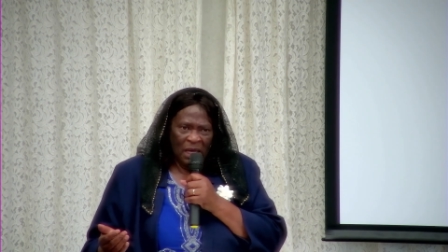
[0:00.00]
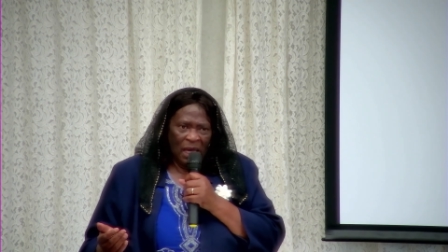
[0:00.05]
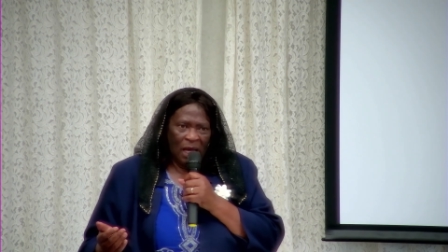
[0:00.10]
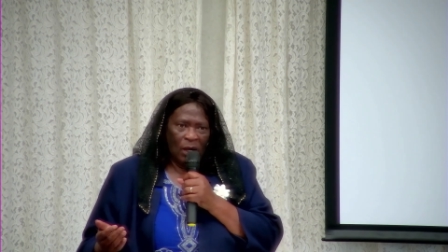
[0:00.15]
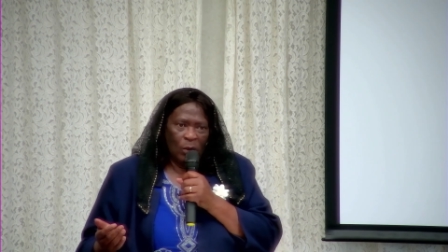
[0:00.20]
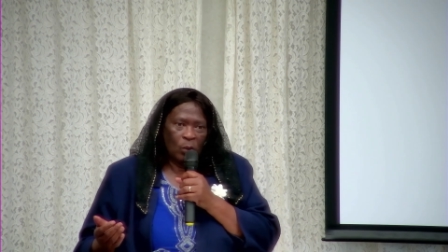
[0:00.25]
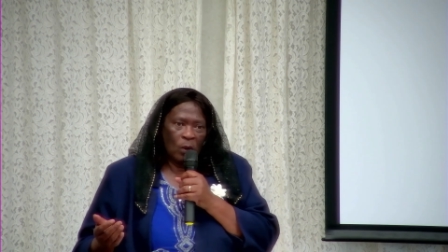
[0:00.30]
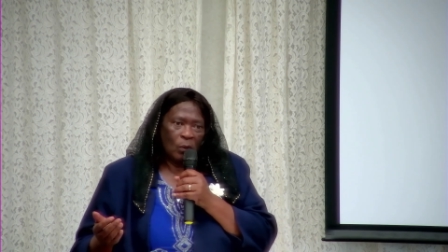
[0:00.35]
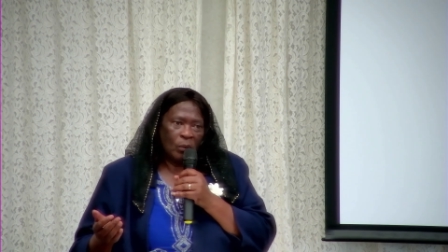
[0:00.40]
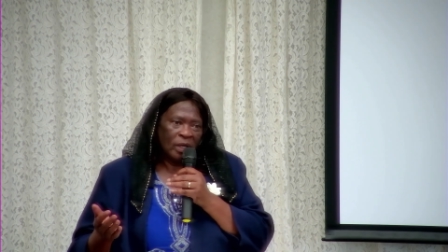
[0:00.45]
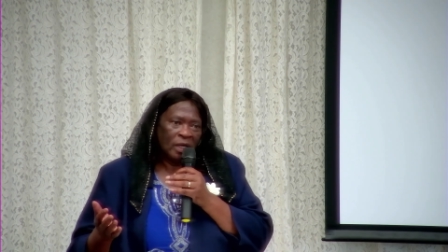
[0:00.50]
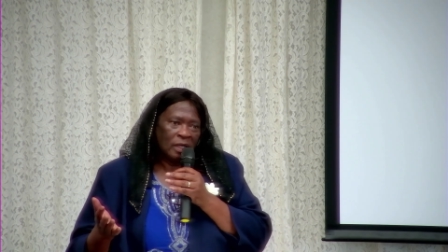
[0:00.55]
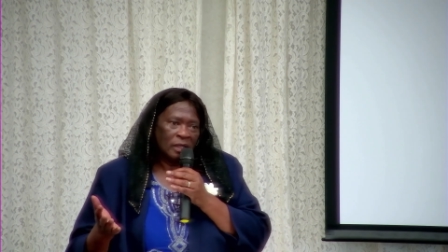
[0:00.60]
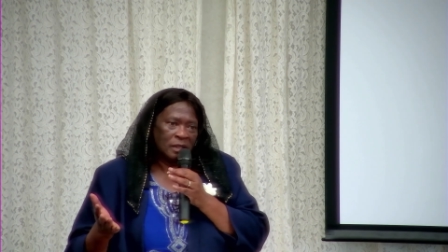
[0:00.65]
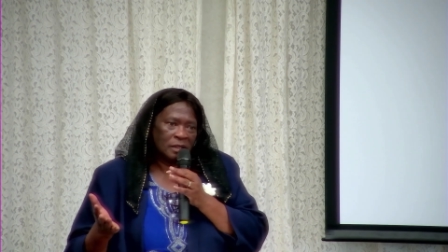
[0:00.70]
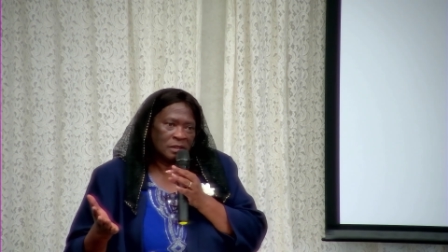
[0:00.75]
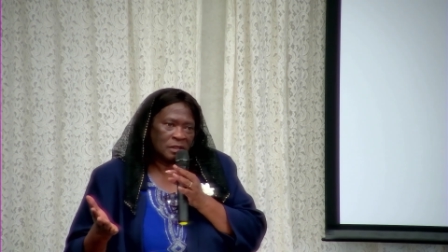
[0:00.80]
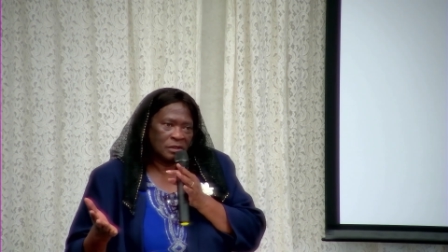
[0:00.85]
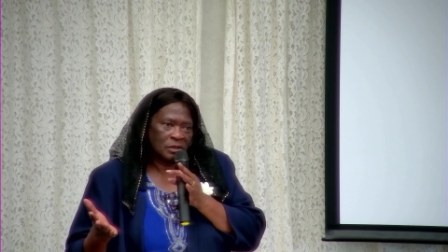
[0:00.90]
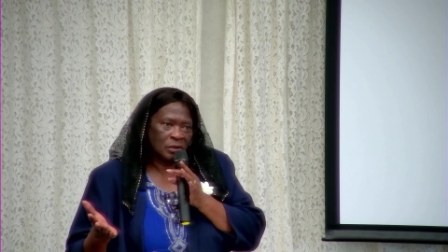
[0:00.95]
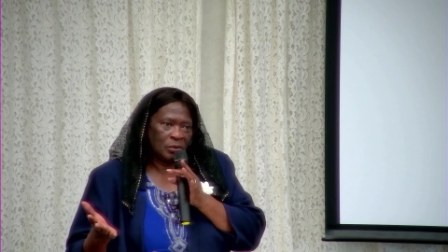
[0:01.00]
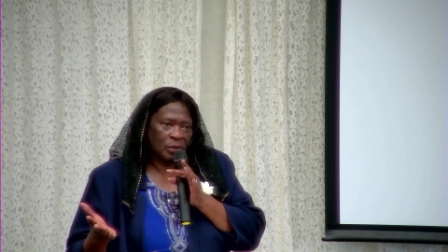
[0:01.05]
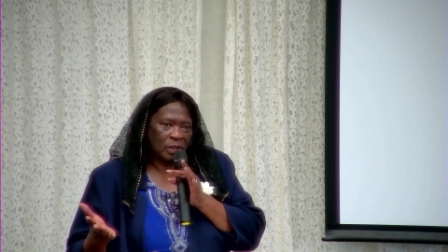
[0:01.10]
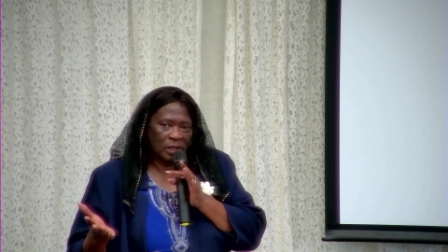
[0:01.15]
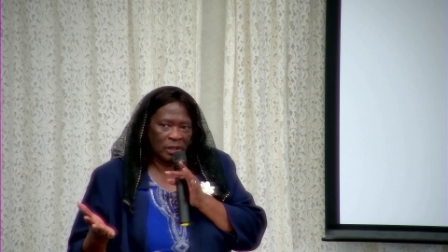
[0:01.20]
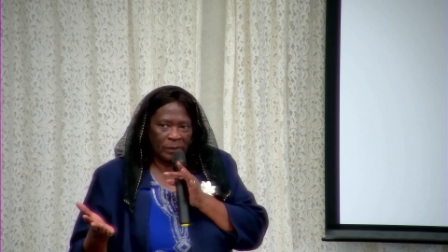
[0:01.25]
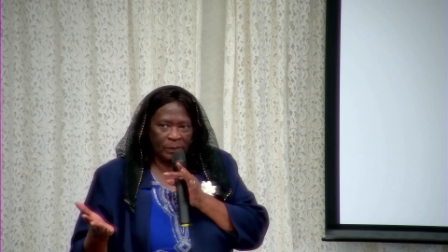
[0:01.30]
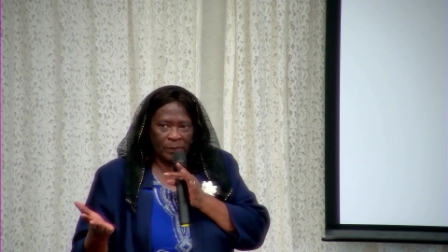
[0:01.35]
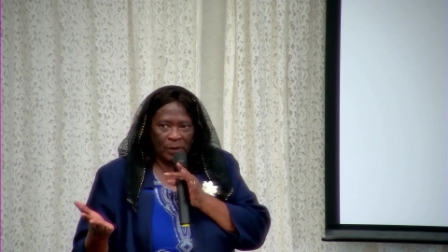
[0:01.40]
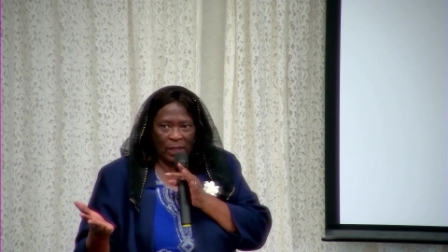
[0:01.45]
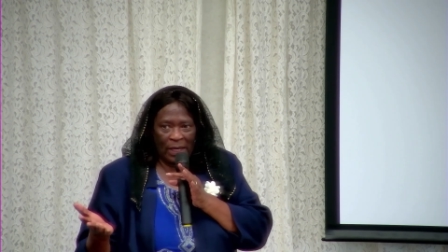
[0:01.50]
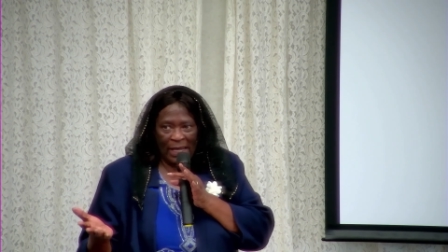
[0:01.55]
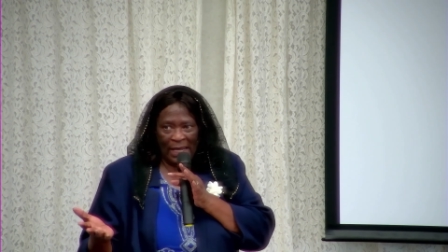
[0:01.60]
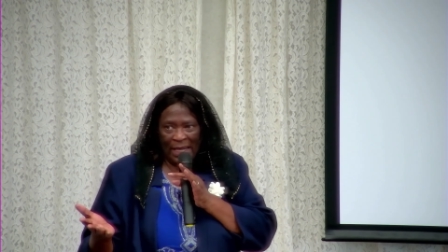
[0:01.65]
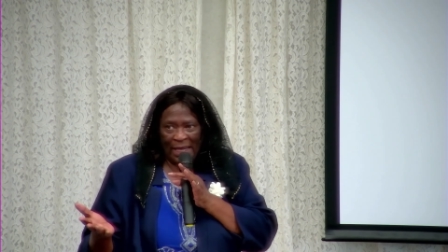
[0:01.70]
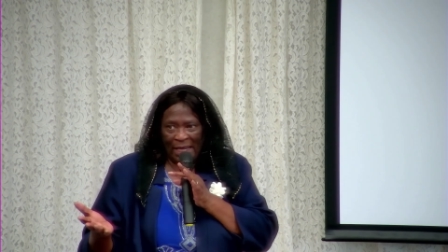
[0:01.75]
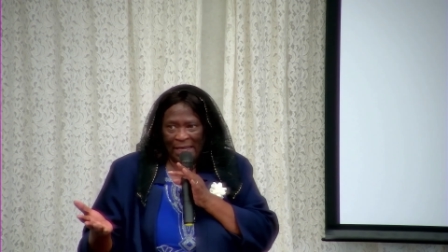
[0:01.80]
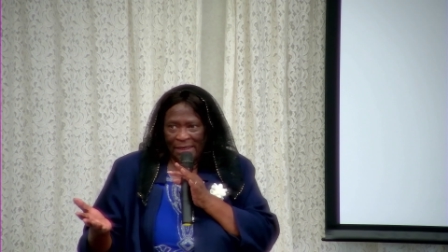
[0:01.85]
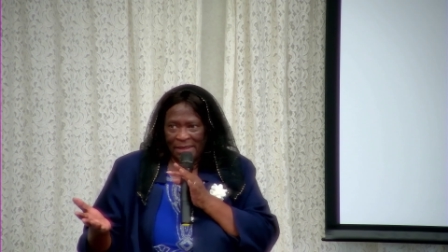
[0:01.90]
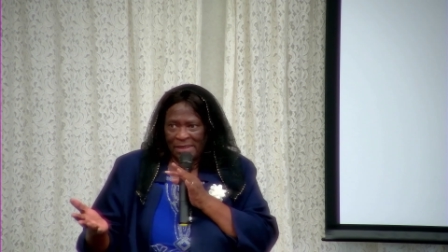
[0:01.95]
And what we're going to do, we're going to put our
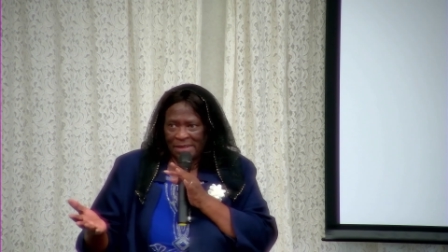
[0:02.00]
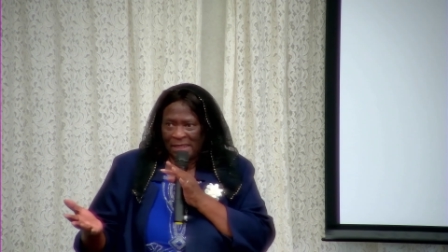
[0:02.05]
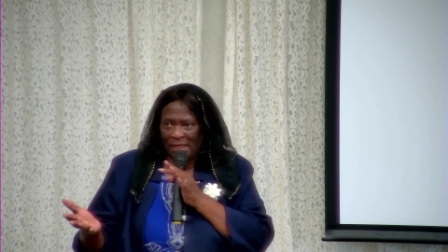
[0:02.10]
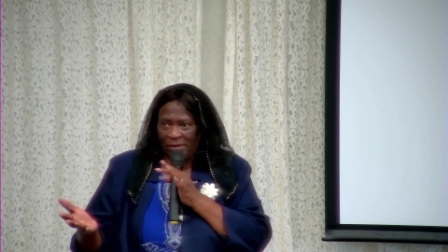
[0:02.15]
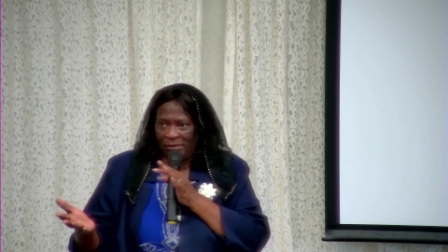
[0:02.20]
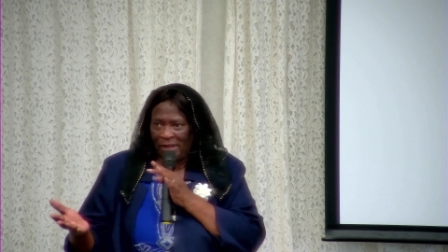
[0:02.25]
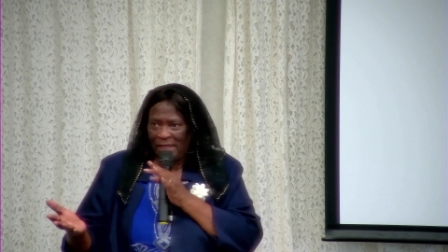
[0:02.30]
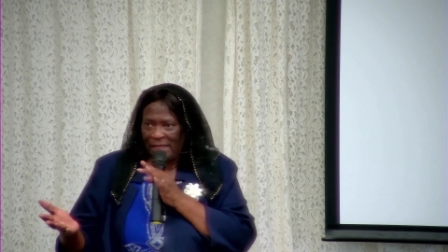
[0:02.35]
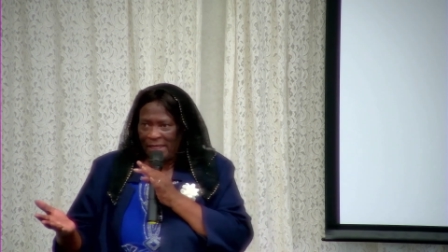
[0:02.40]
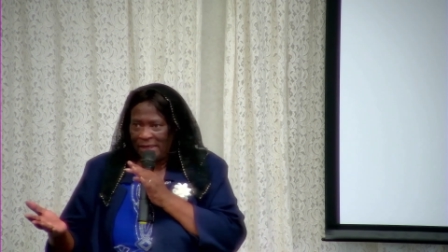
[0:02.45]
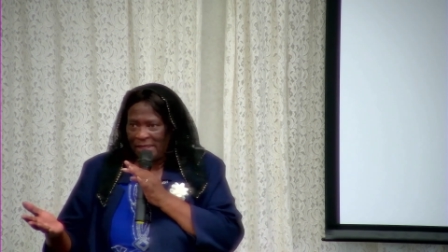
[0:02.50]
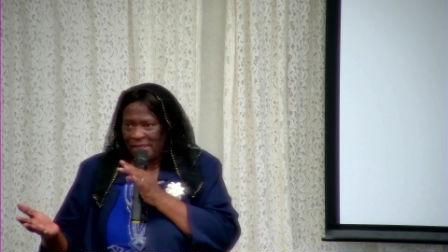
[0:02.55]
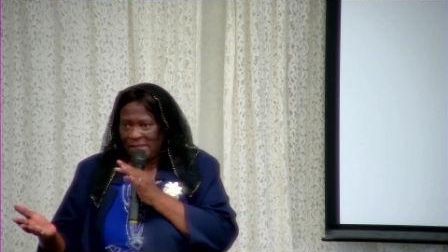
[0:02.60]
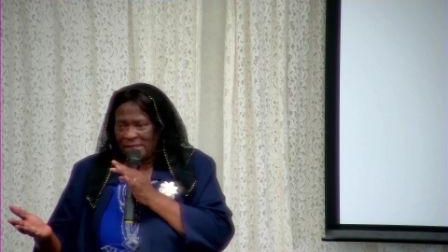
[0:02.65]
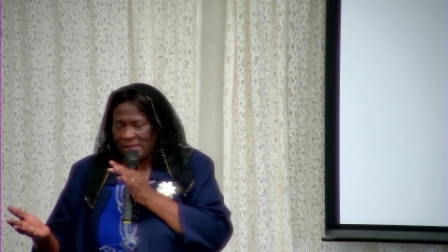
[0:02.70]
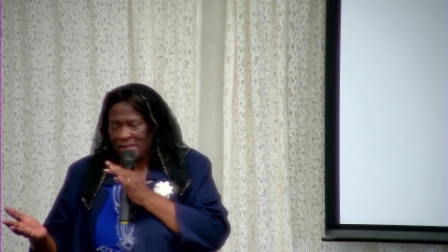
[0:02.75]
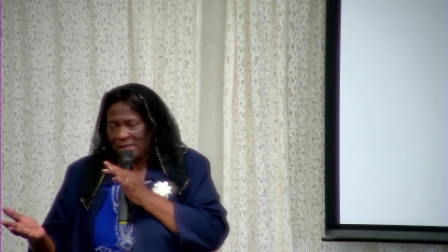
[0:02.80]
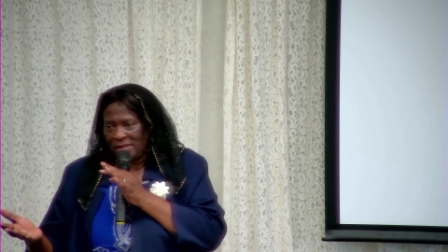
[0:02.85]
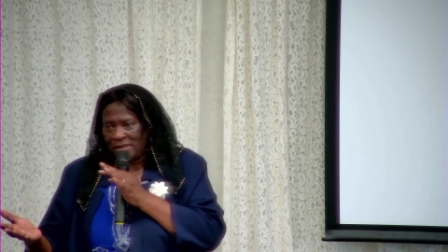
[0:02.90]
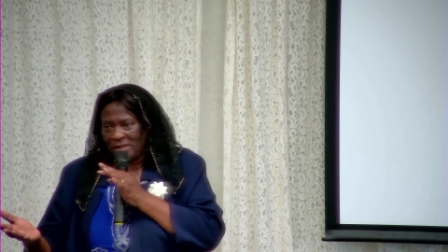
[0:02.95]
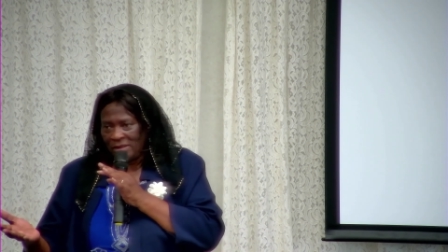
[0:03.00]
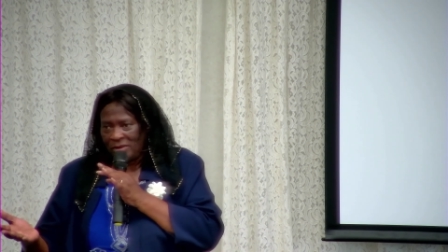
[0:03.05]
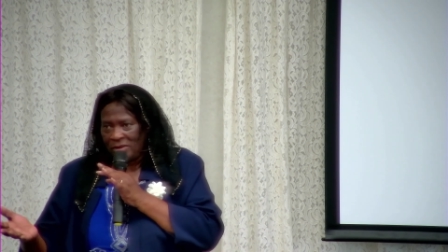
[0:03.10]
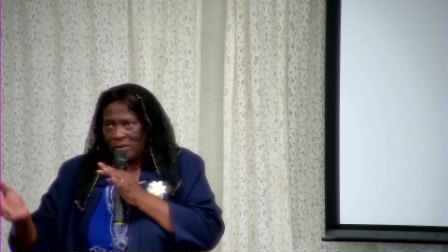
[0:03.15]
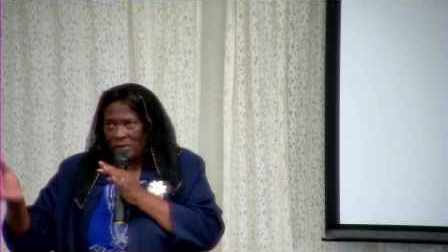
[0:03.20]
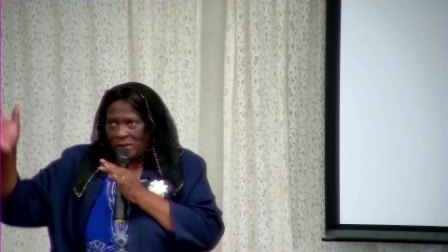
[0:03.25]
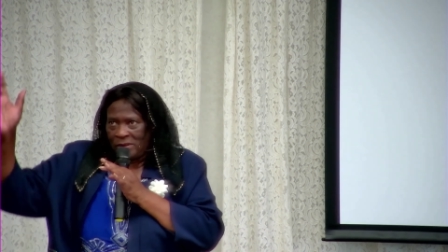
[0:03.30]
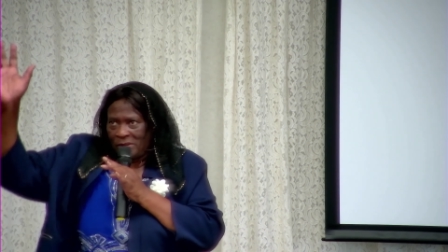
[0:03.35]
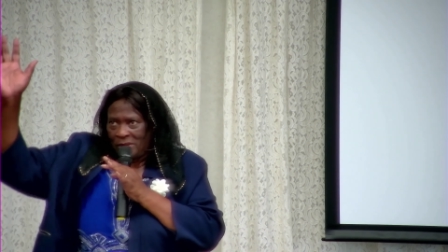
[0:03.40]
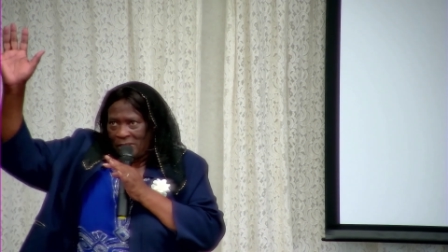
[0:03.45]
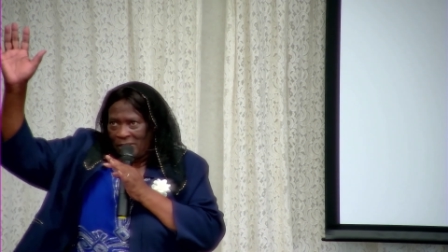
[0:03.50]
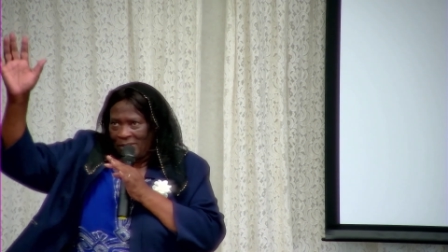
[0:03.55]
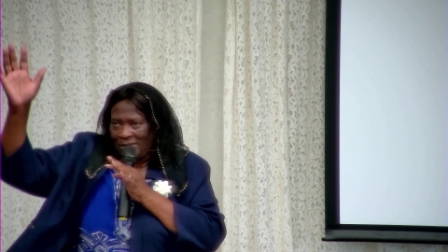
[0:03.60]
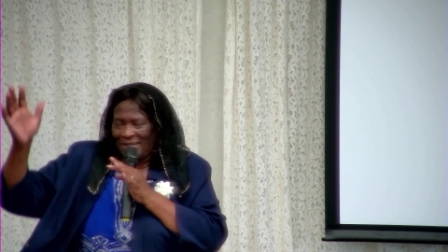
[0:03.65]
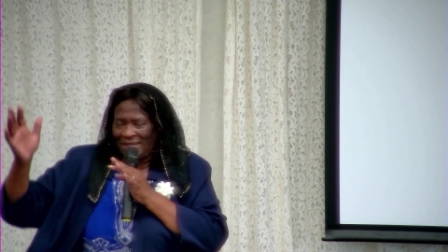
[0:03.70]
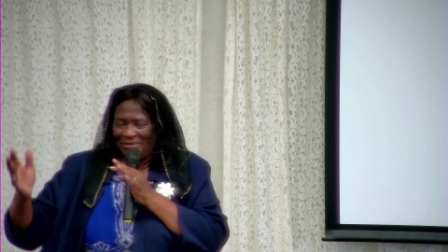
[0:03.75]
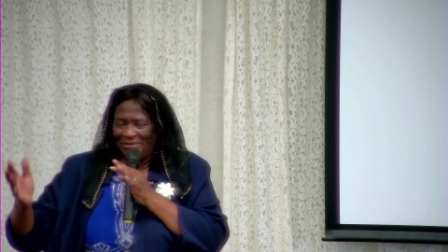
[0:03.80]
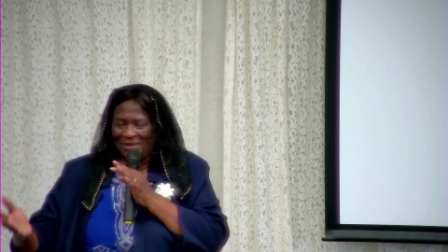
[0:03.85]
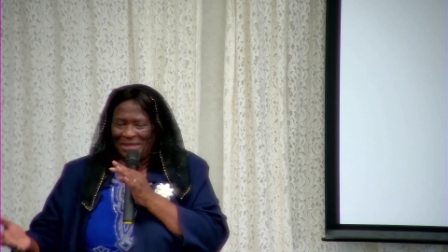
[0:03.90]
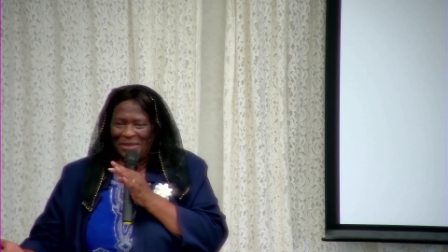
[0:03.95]
hands out like this to the Lord,
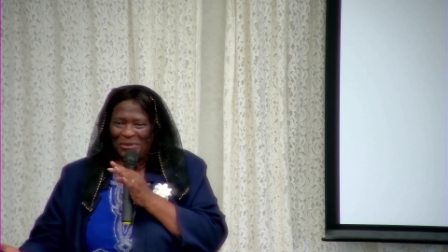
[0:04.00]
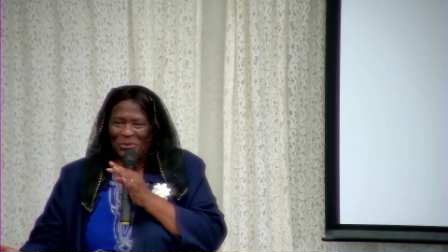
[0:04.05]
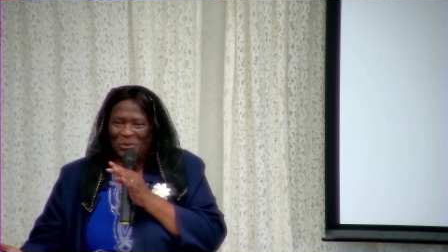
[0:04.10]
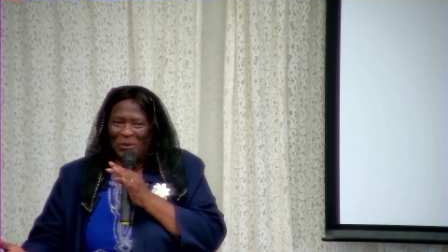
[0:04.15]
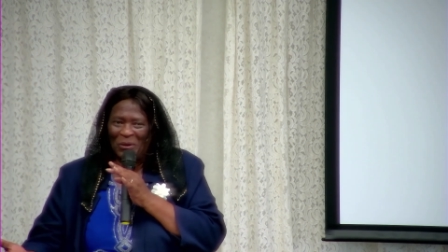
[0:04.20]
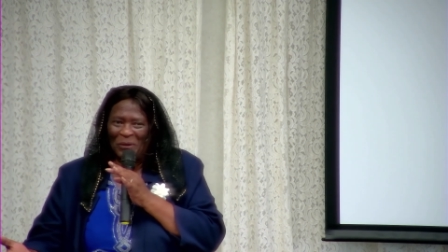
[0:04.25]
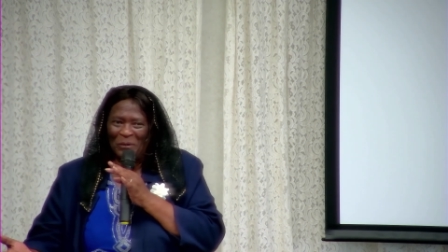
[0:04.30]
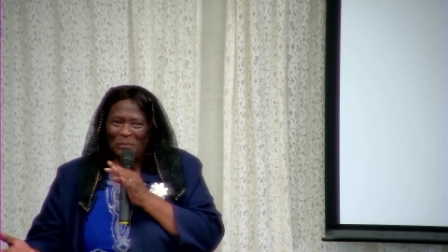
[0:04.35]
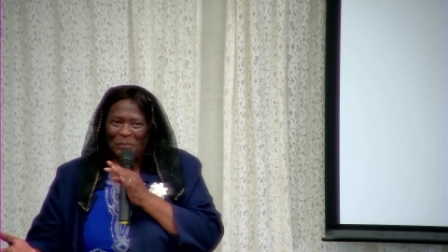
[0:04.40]
if you want.